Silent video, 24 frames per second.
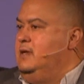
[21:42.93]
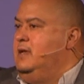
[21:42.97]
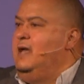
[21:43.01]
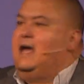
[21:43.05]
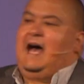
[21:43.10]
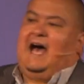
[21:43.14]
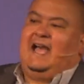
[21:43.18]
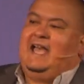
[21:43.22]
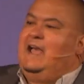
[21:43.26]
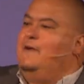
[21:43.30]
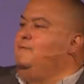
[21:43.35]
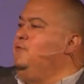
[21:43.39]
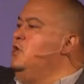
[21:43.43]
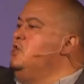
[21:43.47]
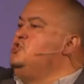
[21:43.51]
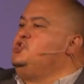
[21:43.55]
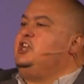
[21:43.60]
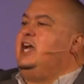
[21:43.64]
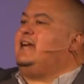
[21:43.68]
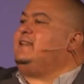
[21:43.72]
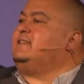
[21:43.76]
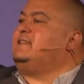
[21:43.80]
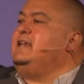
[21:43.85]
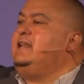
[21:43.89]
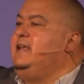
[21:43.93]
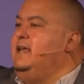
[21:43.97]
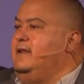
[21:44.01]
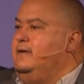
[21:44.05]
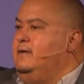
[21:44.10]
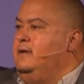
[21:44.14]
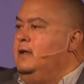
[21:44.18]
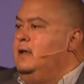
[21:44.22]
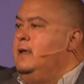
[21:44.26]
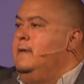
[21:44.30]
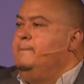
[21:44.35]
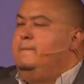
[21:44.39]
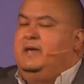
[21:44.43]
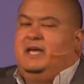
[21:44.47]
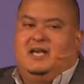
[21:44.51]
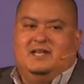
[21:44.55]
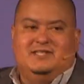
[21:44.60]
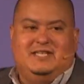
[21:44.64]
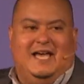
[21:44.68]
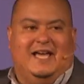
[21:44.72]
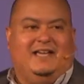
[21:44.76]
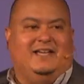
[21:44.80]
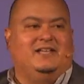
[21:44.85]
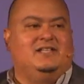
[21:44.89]
I have rejected it because
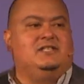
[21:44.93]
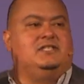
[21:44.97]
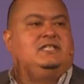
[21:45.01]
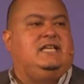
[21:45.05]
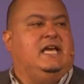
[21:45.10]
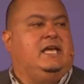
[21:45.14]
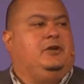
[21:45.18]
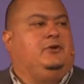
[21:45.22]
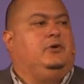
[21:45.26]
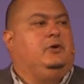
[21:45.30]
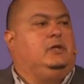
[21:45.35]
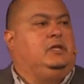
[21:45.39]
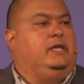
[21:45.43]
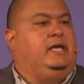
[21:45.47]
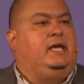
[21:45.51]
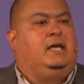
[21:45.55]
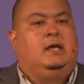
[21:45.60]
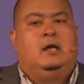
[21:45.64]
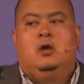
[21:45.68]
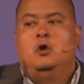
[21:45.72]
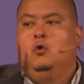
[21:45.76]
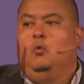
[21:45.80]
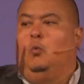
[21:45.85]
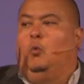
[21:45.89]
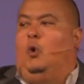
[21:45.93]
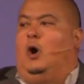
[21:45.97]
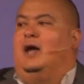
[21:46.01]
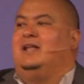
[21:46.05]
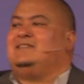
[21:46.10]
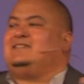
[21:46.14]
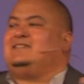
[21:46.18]
I continually want